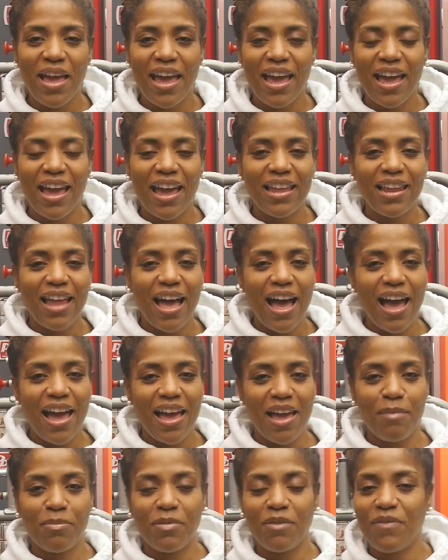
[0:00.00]
and I
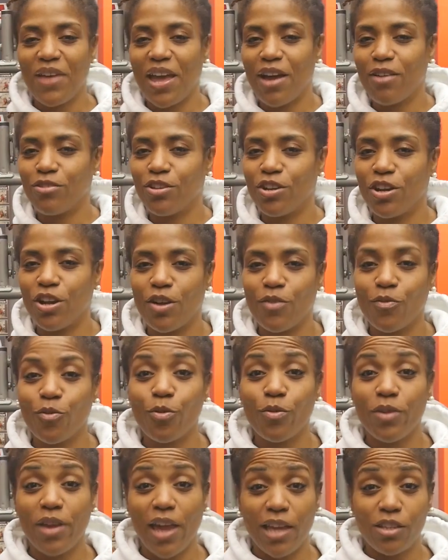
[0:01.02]
am the founder of
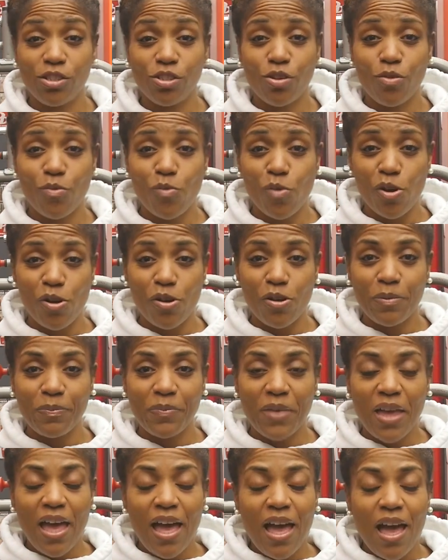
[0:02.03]
Create Your World.
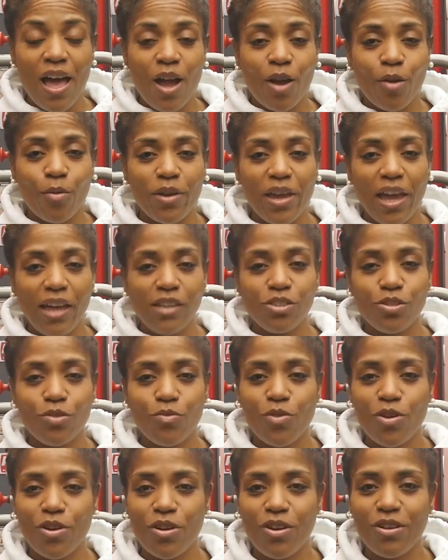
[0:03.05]
Create Your
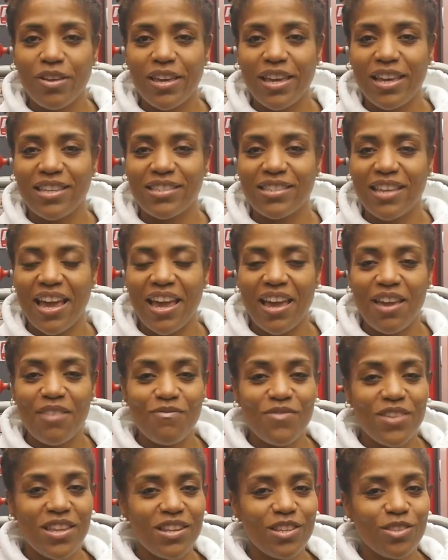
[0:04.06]
World is a
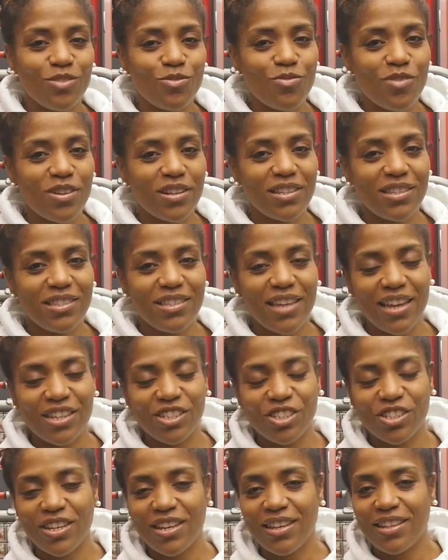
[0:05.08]
fitness
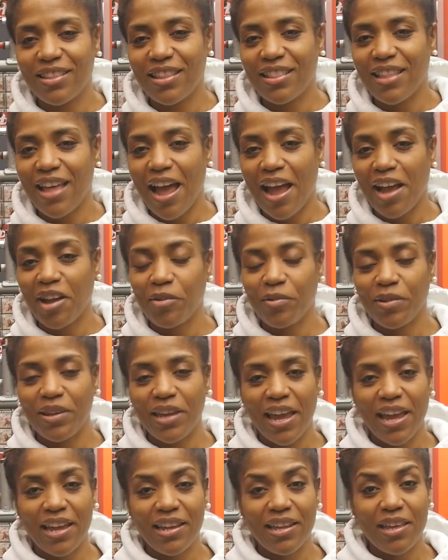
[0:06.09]
organization I
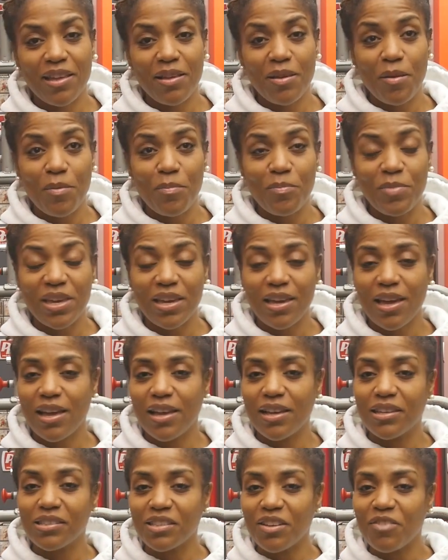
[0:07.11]
created
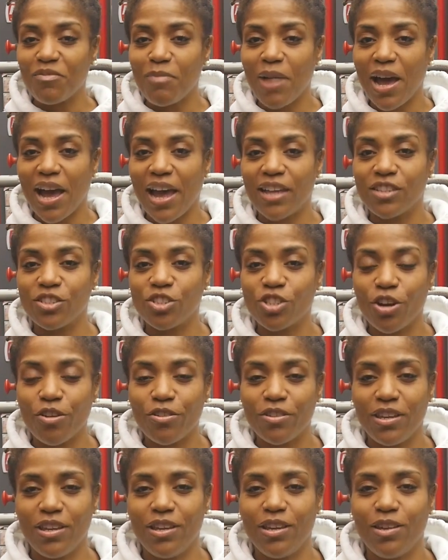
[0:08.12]
because of my
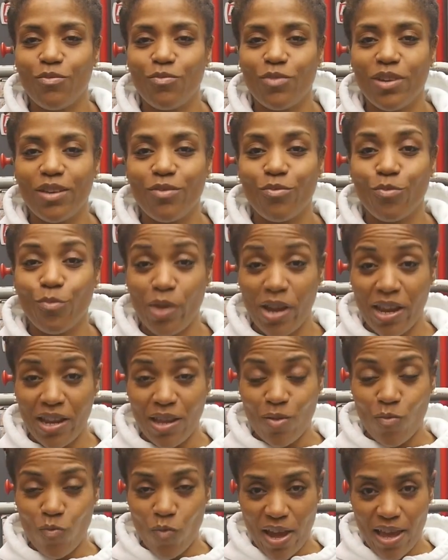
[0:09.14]
journey with
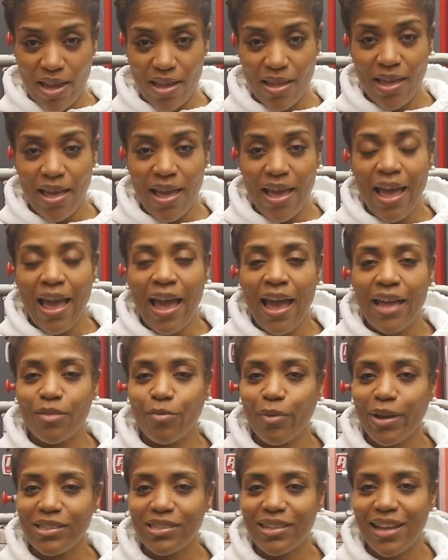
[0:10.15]
ridding weight. The
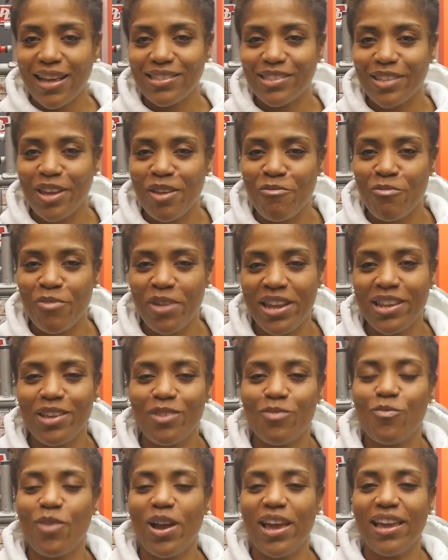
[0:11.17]
reason I say
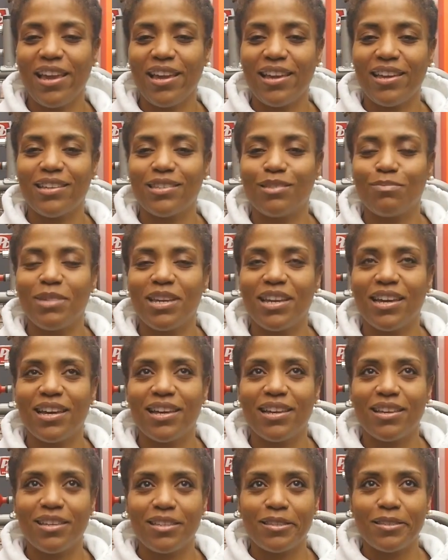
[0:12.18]
ridding weight is
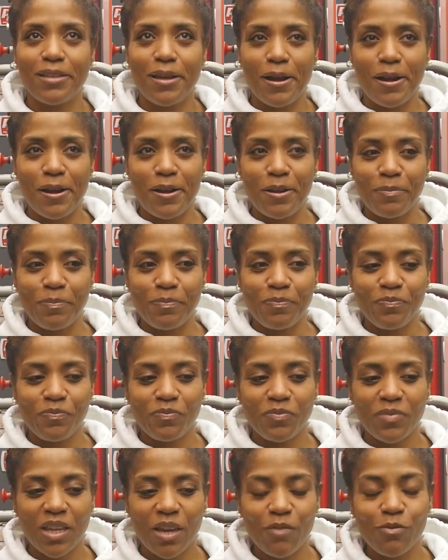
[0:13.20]
because
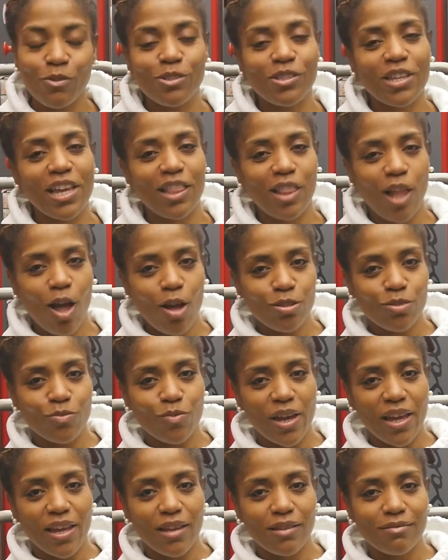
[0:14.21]
if you say lost
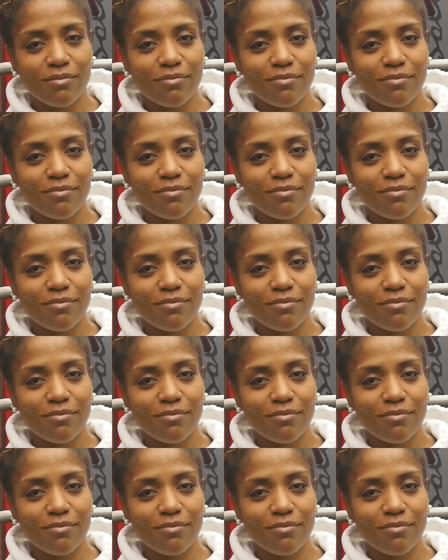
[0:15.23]
weight,